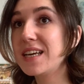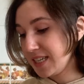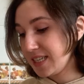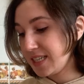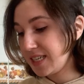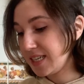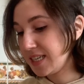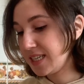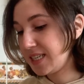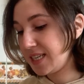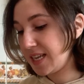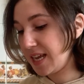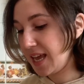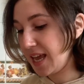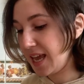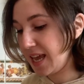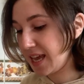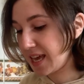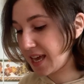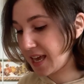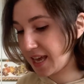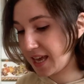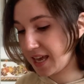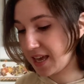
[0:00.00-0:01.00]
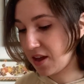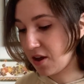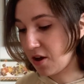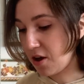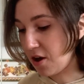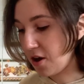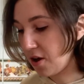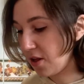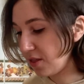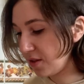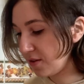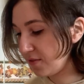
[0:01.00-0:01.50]
to take
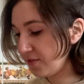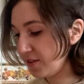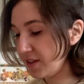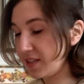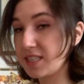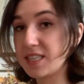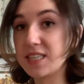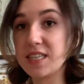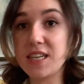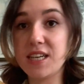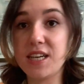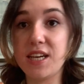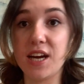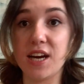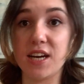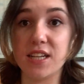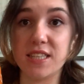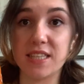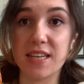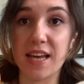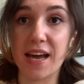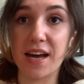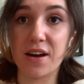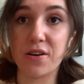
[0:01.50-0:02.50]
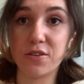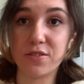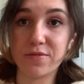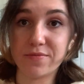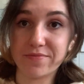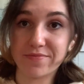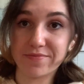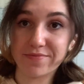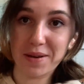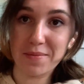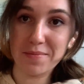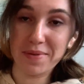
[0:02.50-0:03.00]
all of its guts
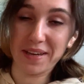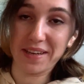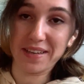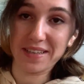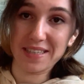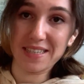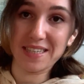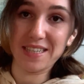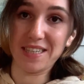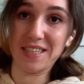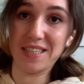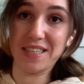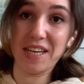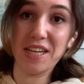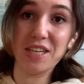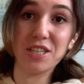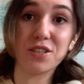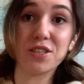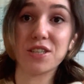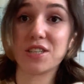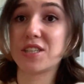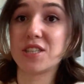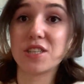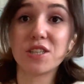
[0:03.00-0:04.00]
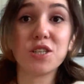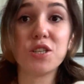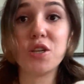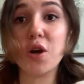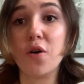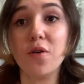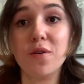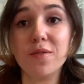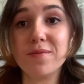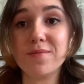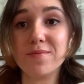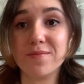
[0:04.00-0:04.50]
out because they just
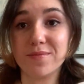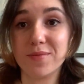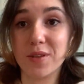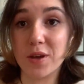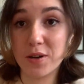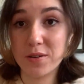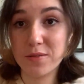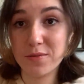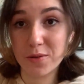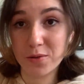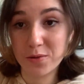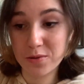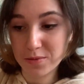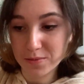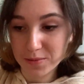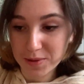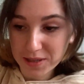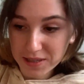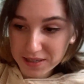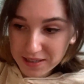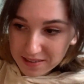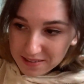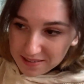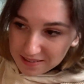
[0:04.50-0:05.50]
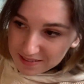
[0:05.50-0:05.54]
don't. Oh, ooh, look.